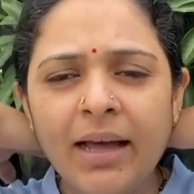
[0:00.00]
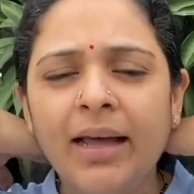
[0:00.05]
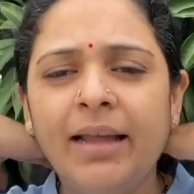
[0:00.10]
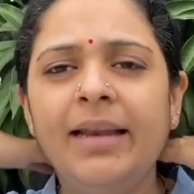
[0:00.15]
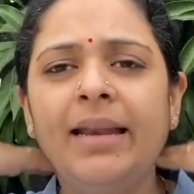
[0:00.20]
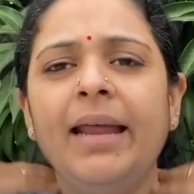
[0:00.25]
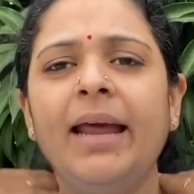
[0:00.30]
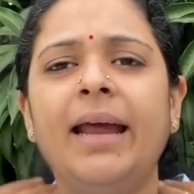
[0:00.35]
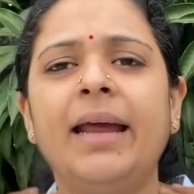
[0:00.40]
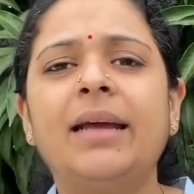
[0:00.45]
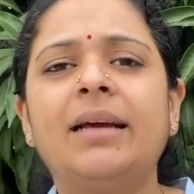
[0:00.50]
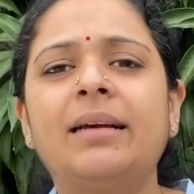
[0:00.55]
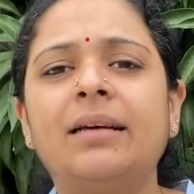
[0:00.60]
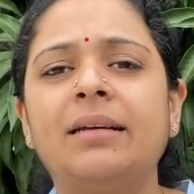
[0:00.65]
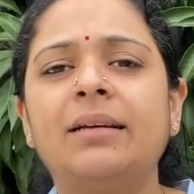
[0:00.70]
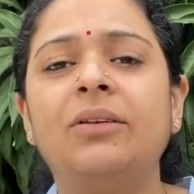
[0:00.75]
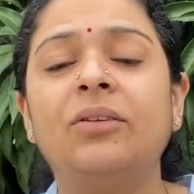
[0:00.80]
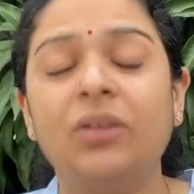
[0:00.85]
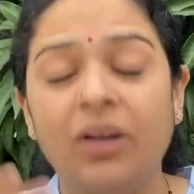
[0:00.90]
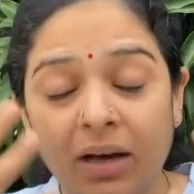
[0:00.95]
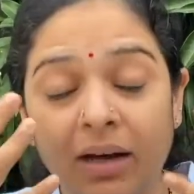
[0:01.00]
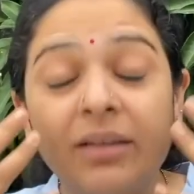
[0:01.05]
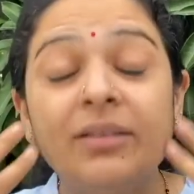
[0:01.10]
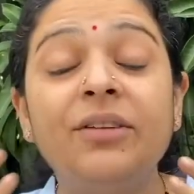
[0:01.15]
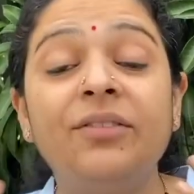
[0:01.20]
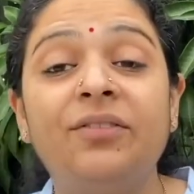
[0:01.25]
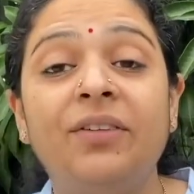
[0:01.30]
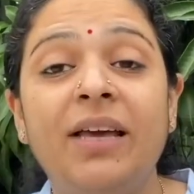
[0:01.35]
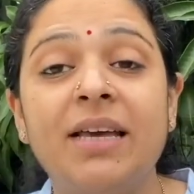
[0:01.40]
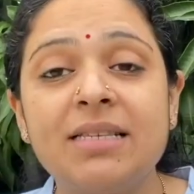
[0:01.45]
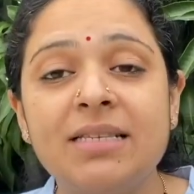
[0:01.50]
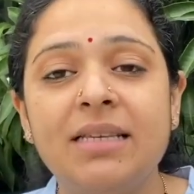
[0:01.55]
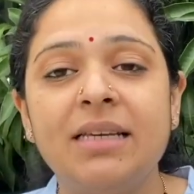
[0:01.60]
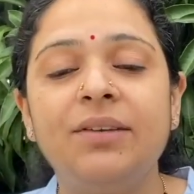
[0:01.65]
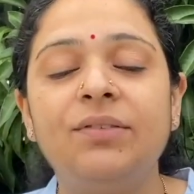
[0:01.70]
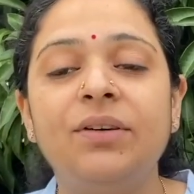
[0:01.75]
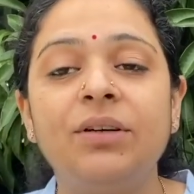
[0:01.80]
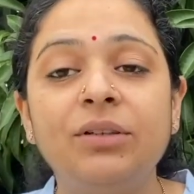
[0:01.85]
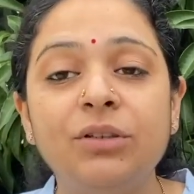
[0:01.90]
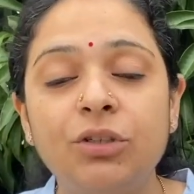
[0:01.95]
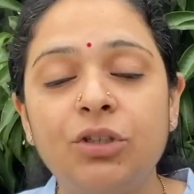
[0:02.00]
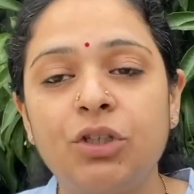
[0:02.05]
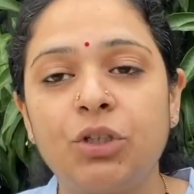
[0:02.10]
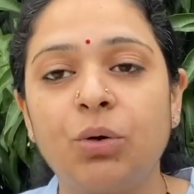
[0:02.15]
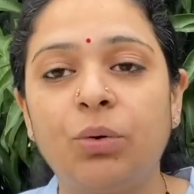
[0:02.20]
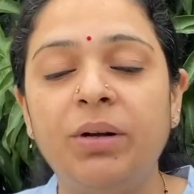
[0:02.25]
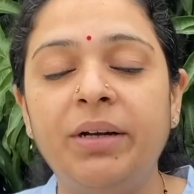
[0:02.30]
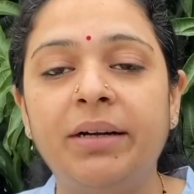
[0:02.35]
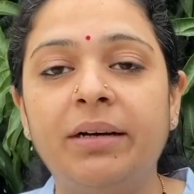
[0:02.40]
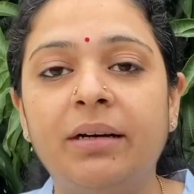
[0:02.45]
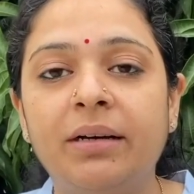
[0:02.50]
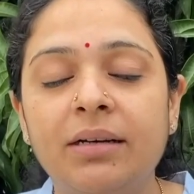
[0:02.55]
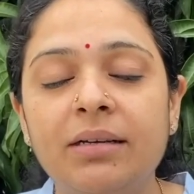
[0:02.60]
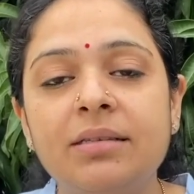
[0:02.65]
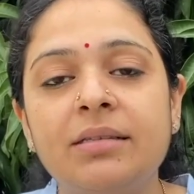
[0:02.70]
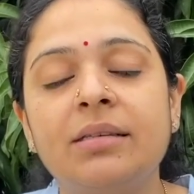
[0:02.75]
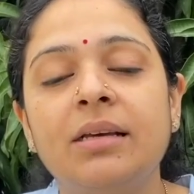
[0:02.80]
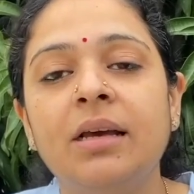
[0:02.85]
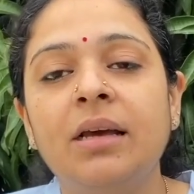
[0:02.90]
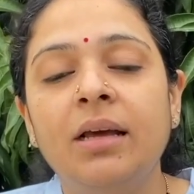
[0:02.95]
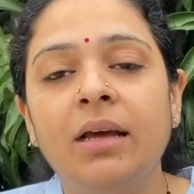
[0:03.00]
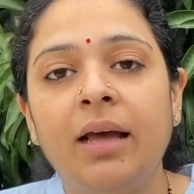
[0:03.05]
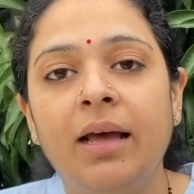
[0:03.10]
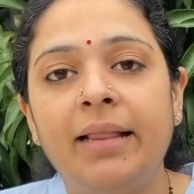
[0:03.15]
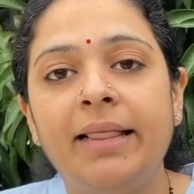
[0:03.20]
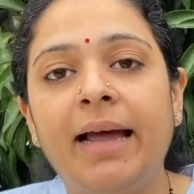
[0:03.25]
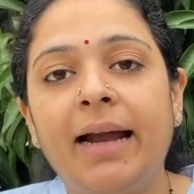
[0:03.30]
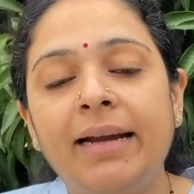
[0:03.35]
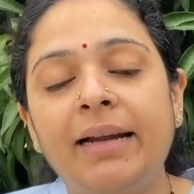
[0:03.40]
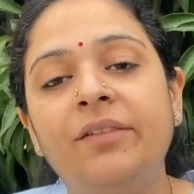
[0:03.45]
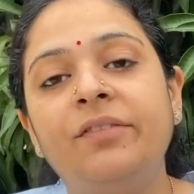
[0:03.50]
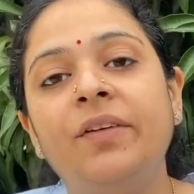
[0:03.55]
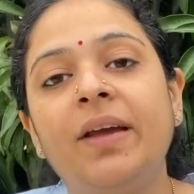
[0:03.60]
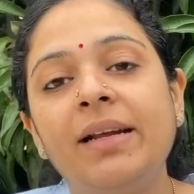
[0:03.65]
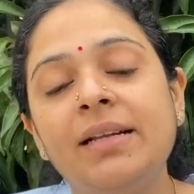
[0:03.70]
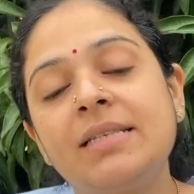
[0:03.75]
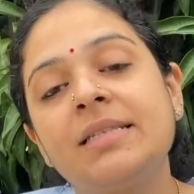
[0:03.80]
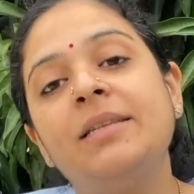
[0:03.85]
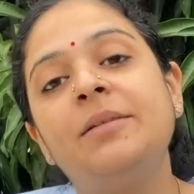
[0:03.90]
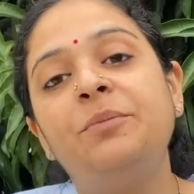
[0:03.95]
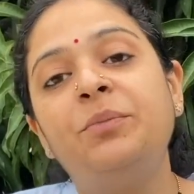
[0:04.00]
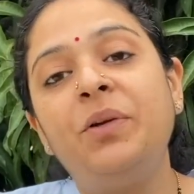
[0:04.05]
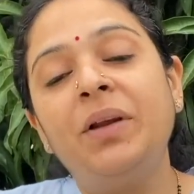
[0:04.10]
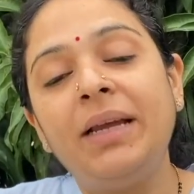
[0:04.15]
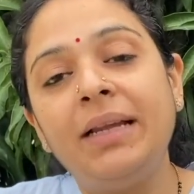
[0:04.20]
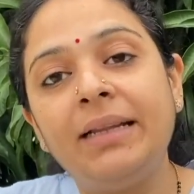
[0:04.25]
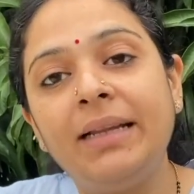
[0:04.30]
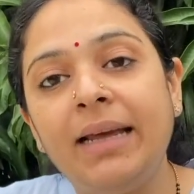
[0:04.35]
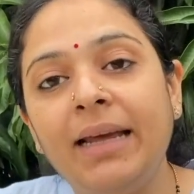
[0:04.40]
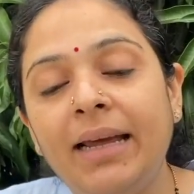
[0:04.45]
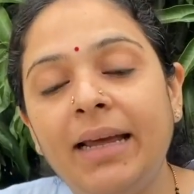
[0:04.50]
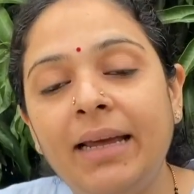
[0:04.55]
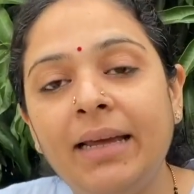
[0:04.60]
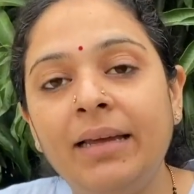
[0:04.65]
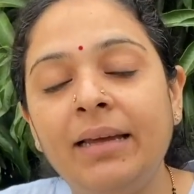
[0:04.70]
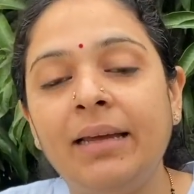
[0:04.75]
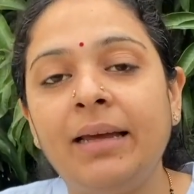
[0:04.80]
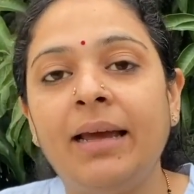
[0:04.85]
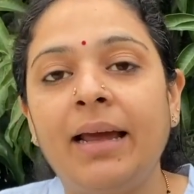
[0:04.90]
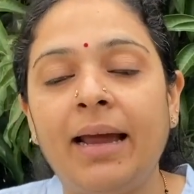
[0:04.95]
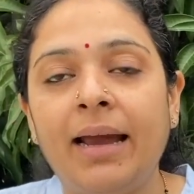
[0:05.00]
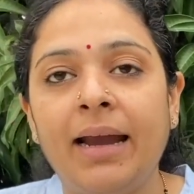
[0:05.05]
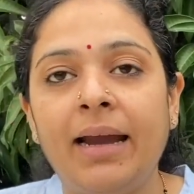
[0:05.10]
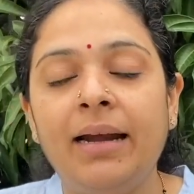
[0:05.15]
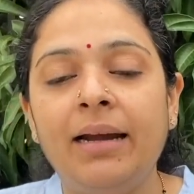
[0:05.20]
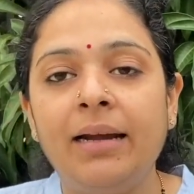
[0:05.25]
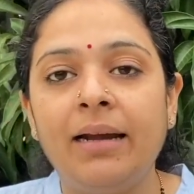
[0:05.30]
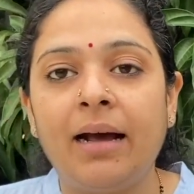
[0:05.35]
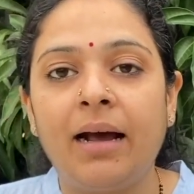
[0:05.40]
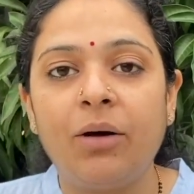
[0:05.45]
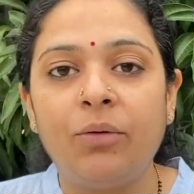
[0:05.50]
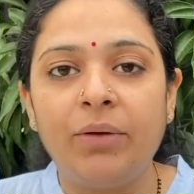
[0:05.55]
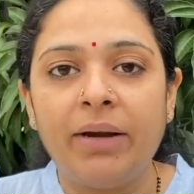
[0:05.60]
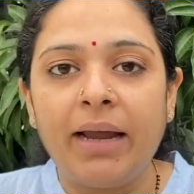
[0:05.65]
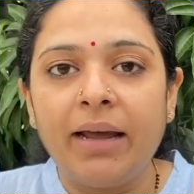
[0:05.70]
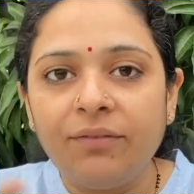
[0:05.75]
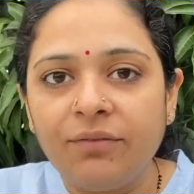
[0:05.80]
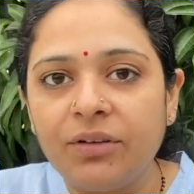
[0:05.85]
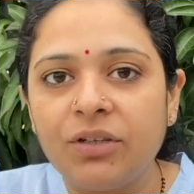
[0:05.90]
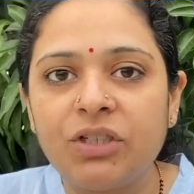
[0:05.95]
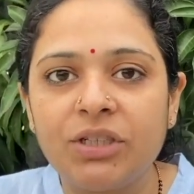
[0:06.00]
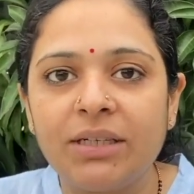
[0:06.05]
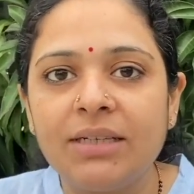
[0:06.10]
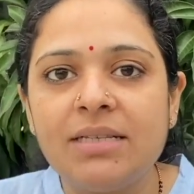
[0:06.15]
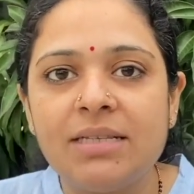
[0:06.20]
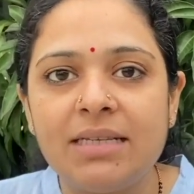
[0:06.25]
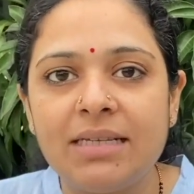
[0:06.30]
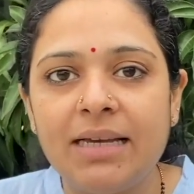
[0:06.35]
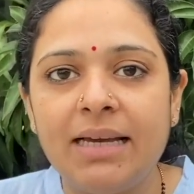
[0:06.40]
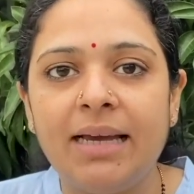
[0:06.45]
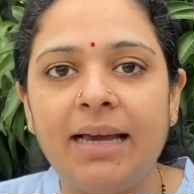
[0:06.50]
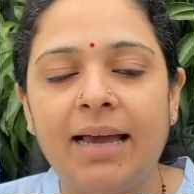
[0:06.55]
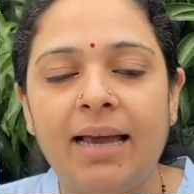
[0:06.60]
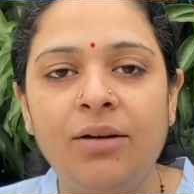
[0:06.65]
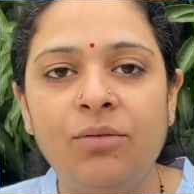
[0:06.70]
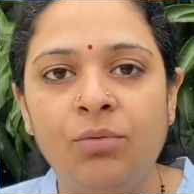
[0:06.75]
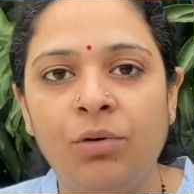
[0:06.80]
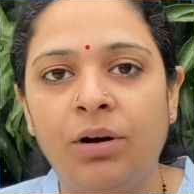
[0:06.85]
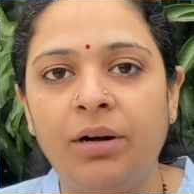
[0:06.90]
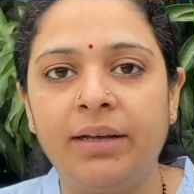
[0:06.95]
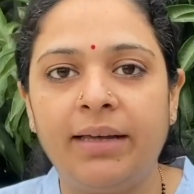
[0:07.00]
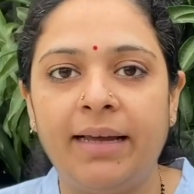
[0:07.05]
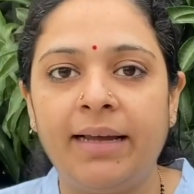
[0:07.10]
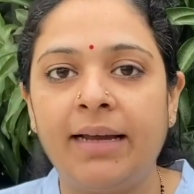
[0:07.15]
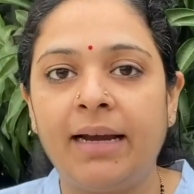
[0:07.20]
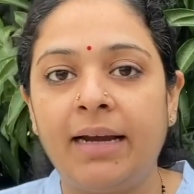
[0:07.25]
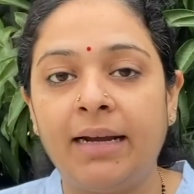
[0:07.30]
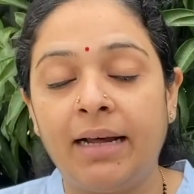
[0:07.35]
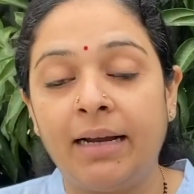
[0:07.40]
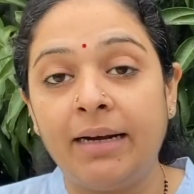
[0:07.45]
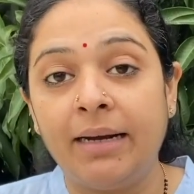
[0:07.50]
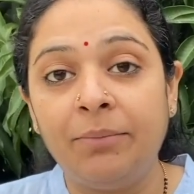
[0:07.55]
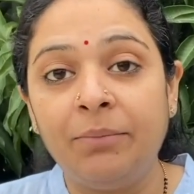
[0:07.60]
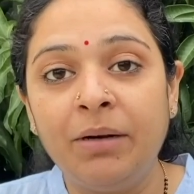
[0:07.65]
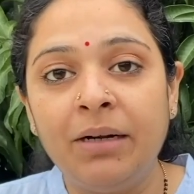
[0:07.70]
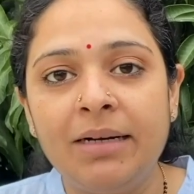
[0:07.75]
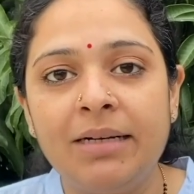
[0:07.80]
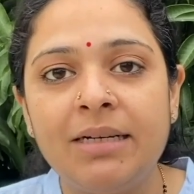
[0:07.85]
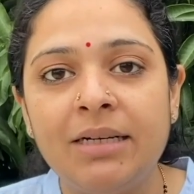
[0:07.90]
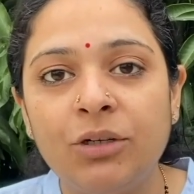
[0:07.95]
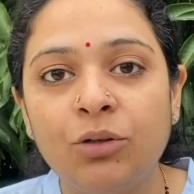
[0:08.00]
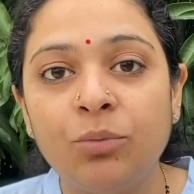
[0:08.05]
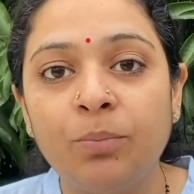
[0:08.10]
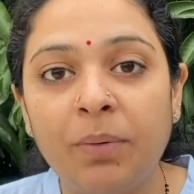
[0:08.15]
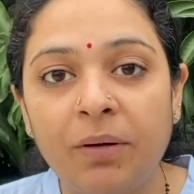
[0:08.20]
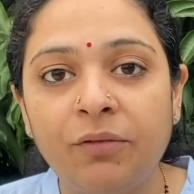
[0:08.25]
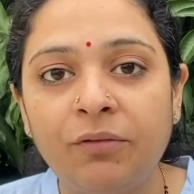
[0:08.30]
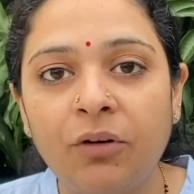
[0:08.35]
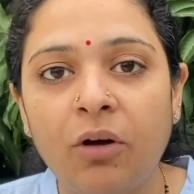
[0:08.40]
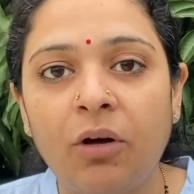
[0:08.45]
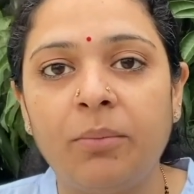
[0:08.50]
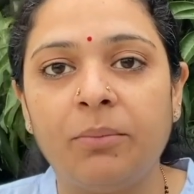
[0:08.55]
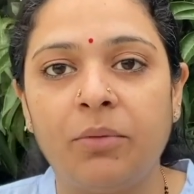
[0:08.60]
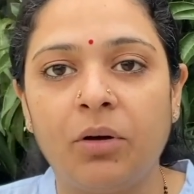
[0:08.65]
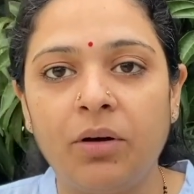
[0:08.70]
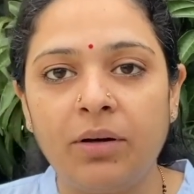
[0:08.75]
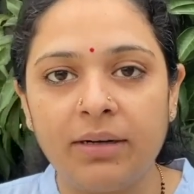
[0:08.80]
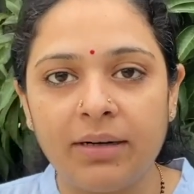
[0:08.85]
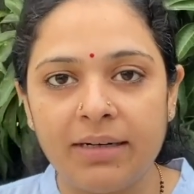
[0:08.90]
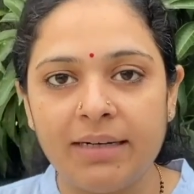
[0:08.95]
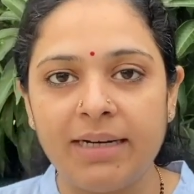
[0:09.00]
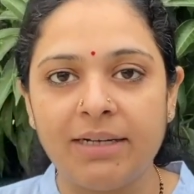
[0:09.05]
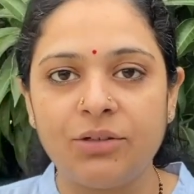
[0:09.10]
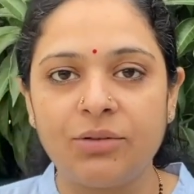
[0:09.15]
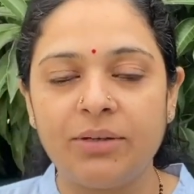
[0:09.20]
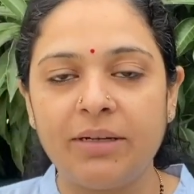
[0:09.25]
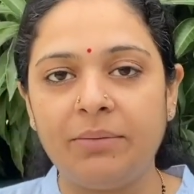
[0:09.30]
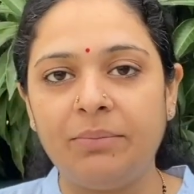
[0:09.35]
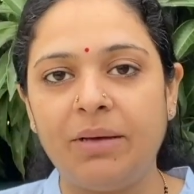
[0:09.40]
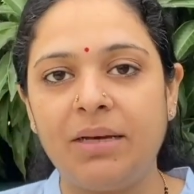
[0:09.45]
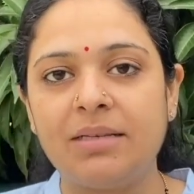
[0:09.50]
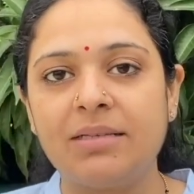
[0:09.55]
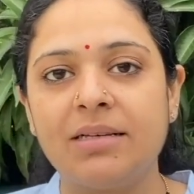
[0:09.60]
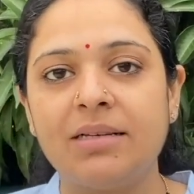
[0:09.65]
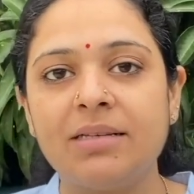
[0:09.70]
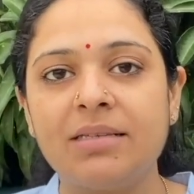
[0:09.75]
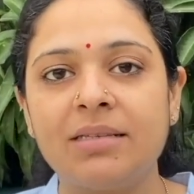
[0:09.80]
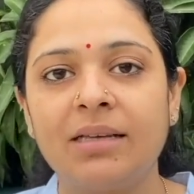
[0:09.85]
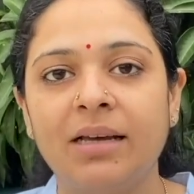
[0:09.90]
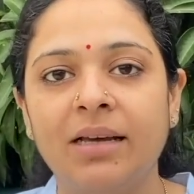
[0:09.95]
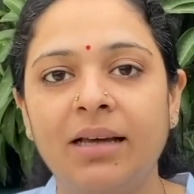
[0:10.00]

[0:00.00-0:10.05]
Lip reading: neck, the face, even shoulders, that affects the breathing and our efficiency in working and our ability to perform on a day-to-day basis.